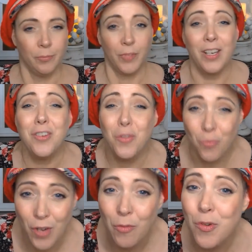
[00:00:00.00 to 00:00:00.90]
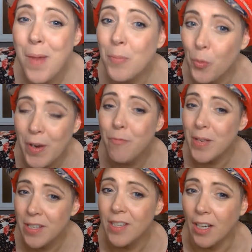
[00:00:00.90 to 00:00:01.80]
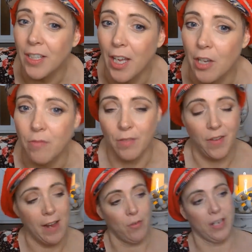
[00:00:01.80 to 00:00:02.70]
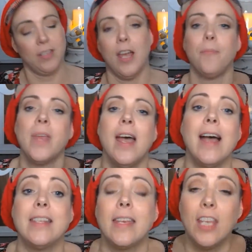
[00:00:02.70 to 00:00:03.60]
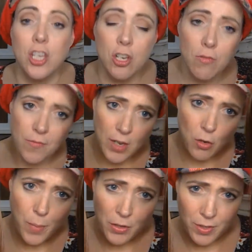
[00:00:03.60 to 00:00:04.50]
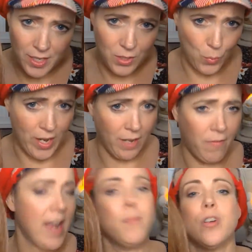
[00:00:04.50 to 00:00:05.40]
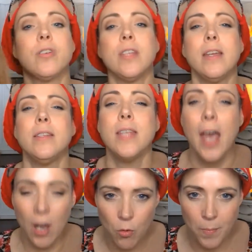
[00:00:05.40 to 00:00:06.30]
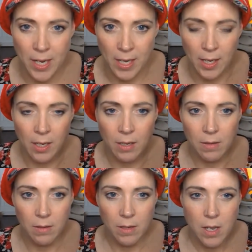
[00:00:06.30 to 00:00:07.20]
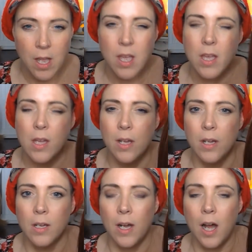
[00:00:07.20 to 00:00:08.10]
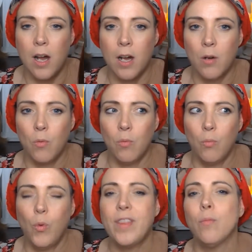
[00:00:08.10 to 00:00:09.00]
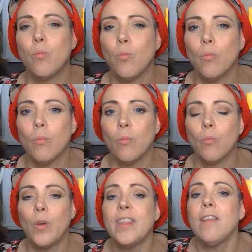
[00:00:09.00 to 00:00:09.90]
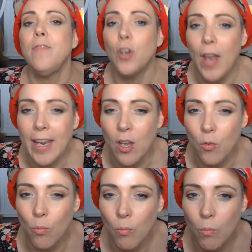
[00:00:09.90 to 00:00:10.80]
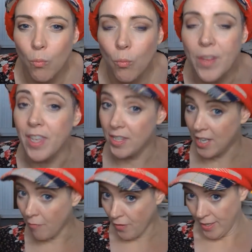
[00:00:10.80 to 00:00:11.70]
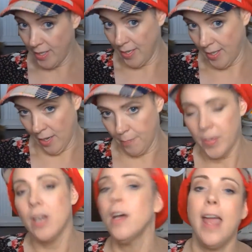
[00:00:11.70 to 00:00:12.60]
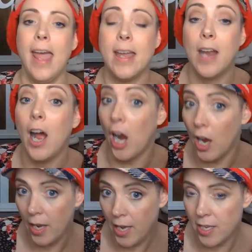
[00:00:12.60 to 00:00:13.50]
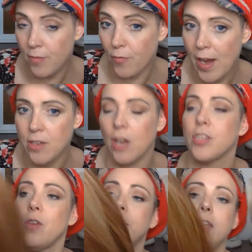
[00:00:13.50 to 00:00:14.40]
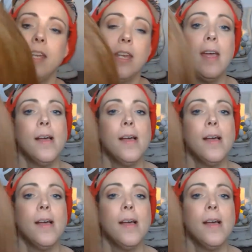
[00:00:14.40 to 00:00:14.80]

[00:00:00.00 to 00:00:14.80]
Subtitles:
And now remember, we've been stuck together for 5 weeks. So I said, can you feel both of these wig fibers and tell me what they feel like and what the difference is in them? And his friend also did it.